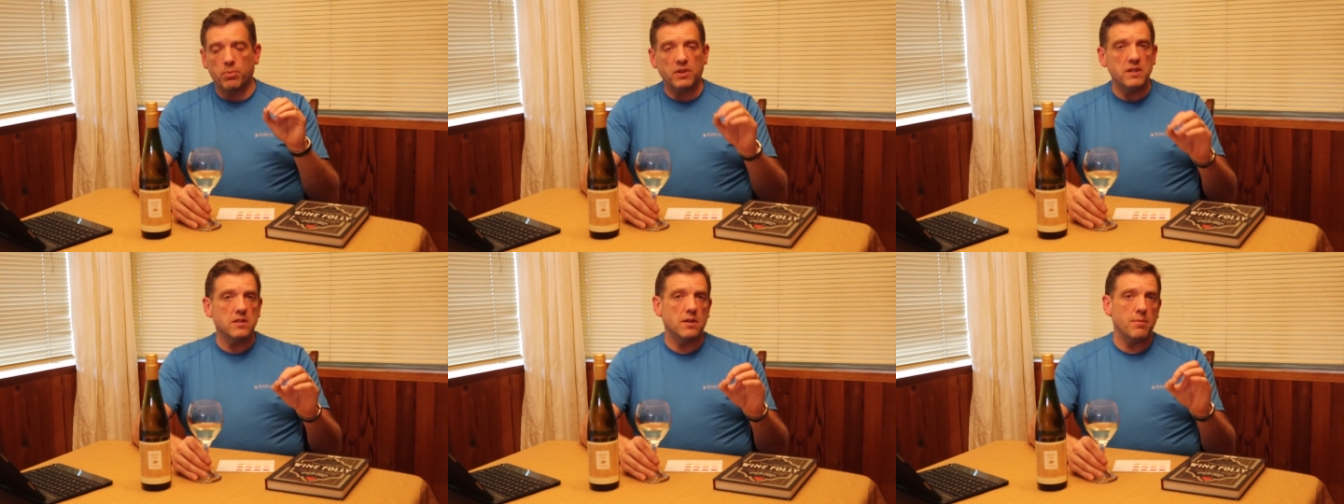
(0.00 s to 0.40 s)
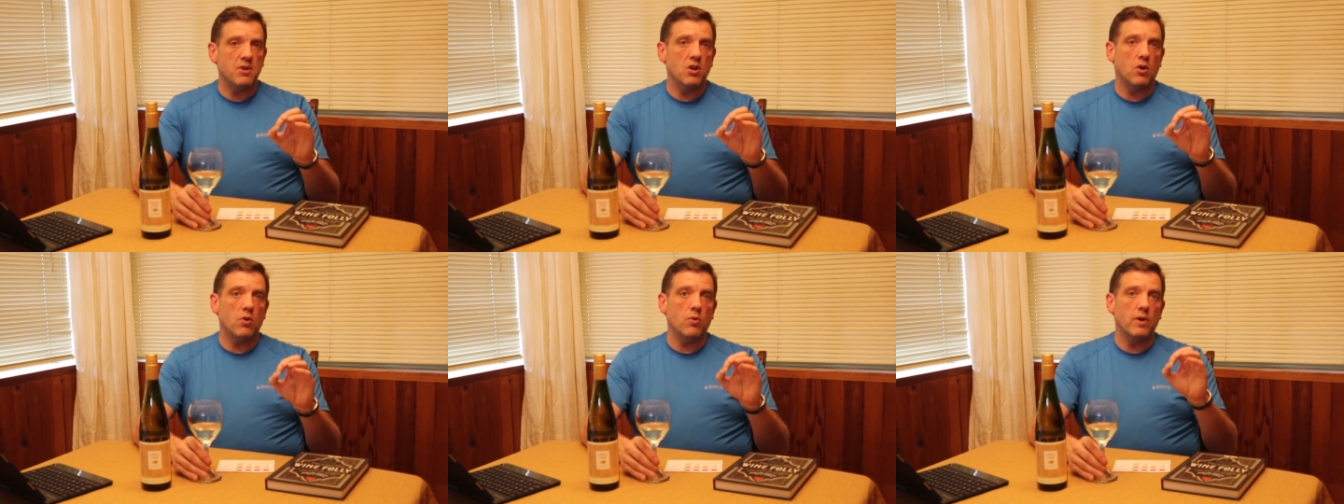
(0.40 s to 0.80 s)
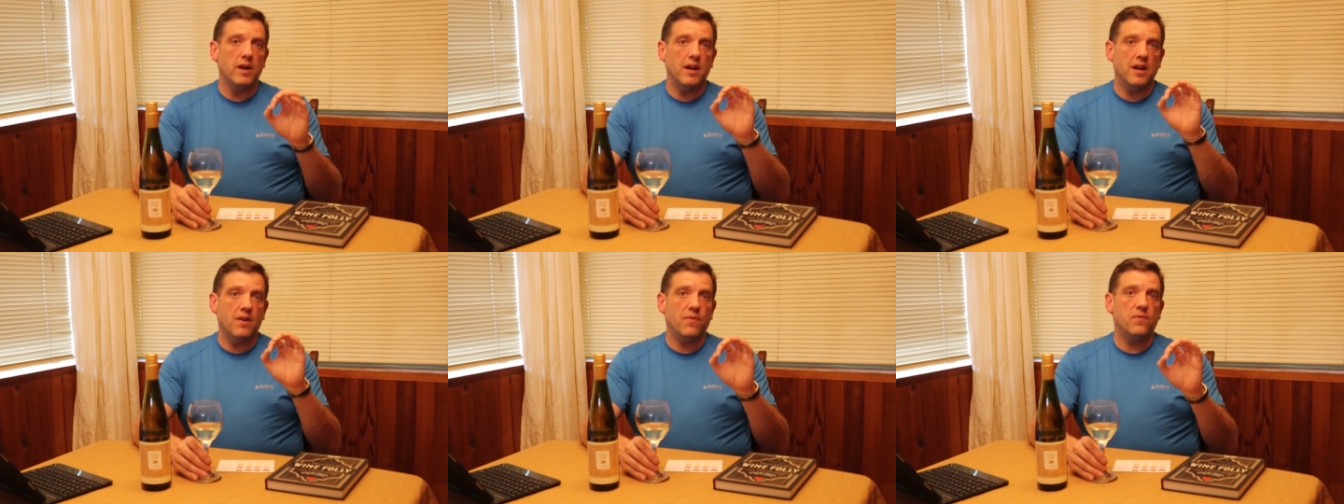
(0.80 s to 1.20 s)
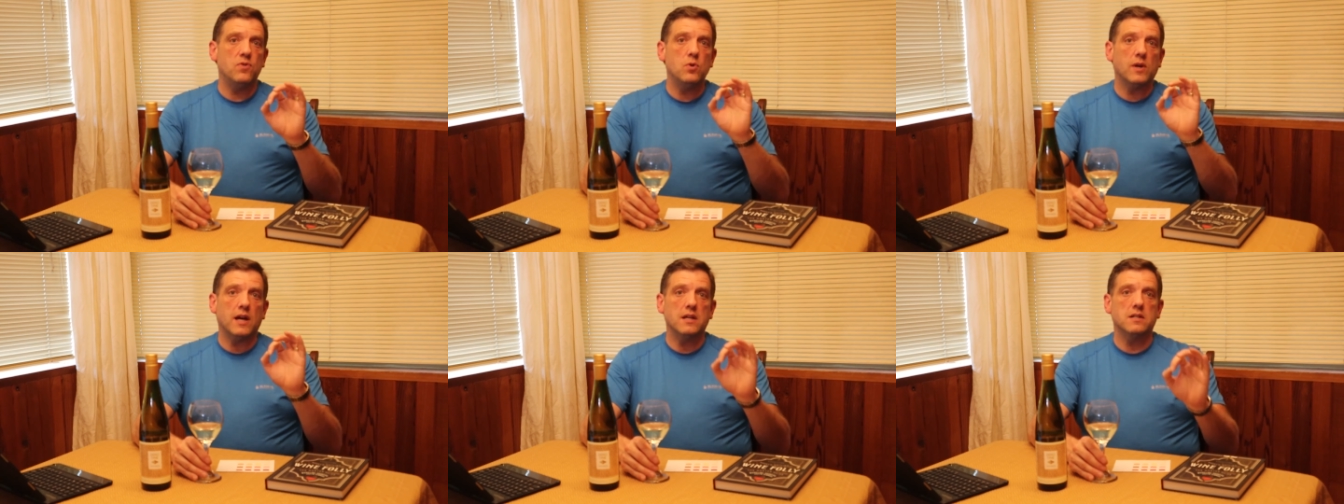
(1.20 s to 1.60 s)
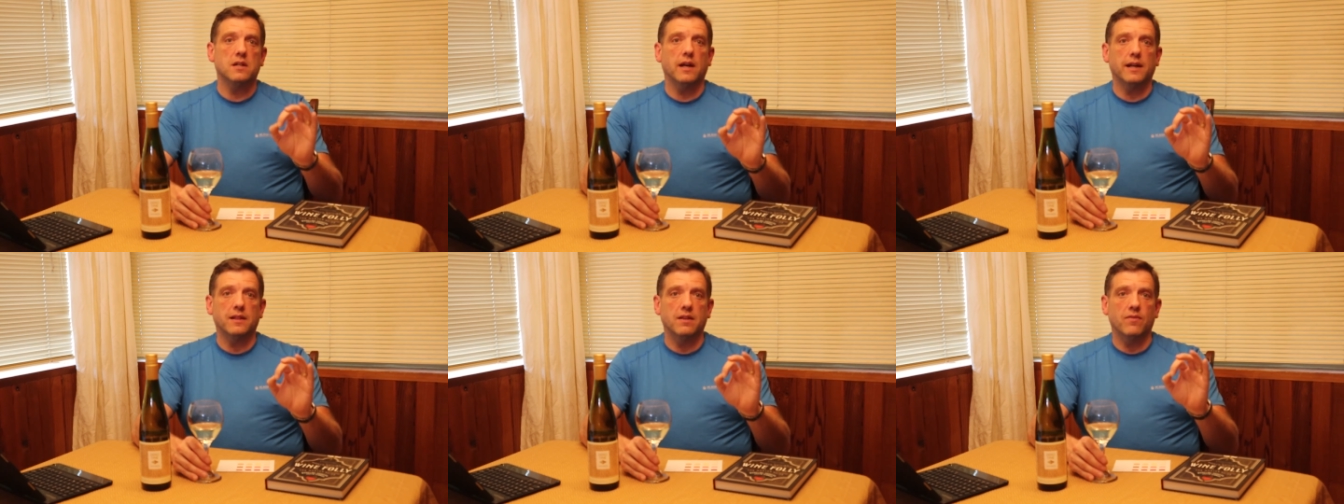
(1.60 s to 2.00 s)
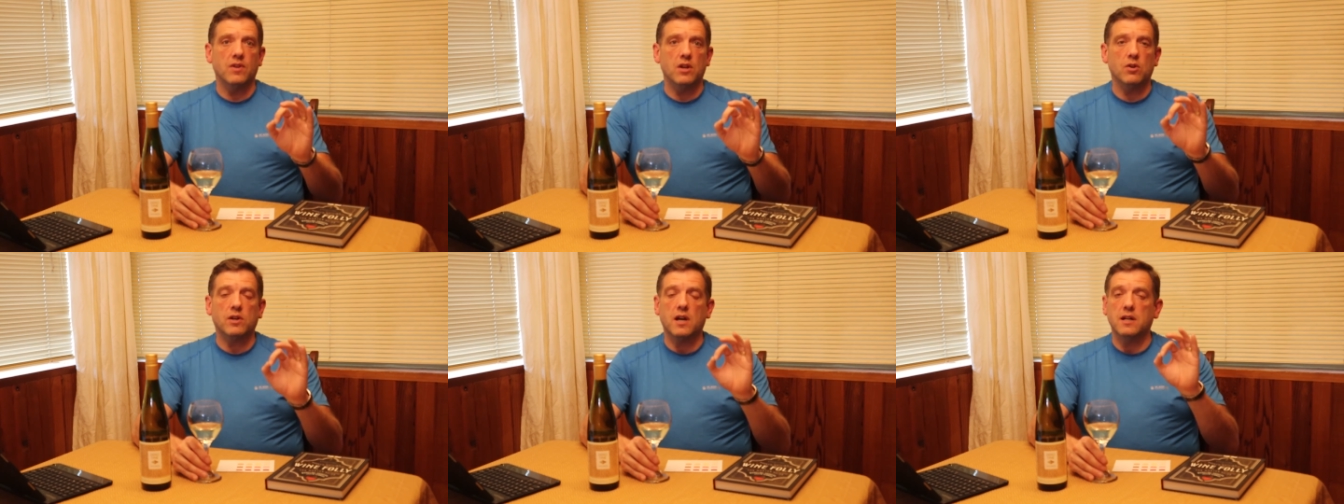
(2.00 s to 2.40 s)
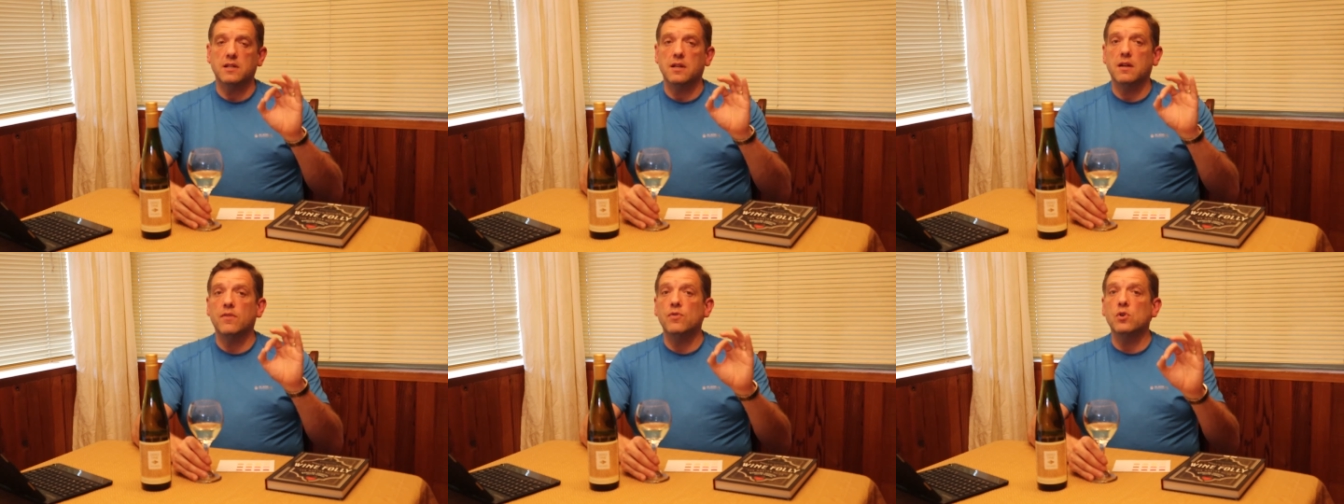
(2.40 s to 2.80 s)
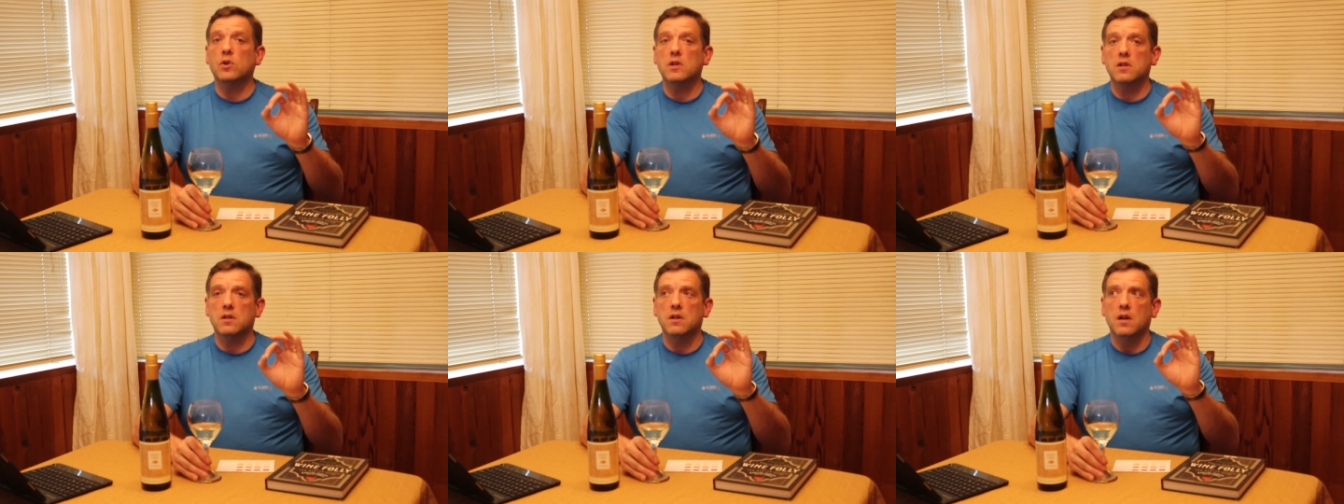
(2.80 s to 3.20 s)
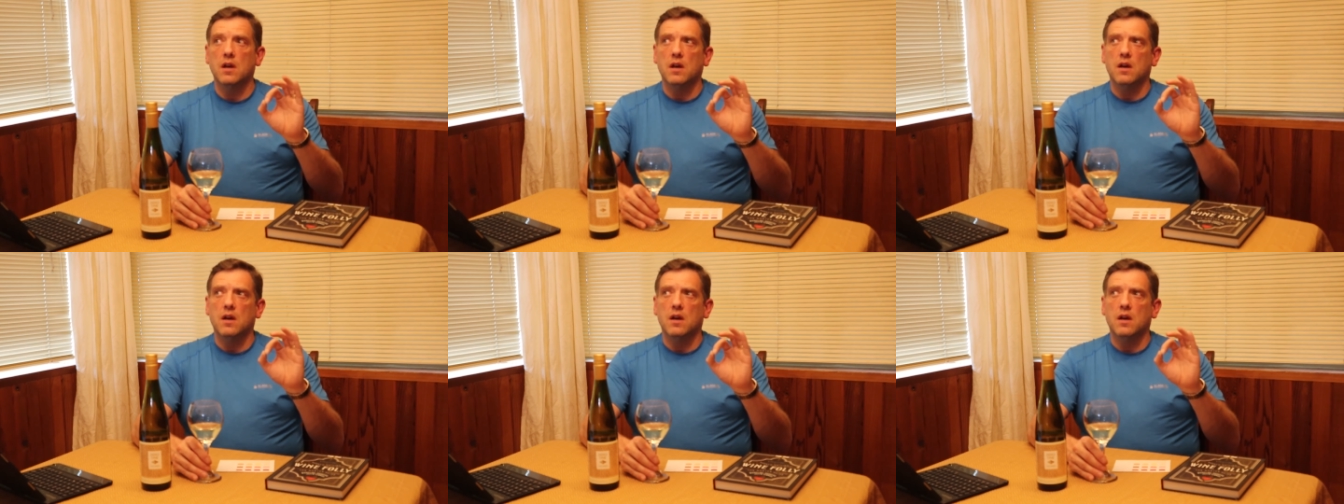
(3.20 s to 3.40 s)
Please let me know if you guys like the video content, if you can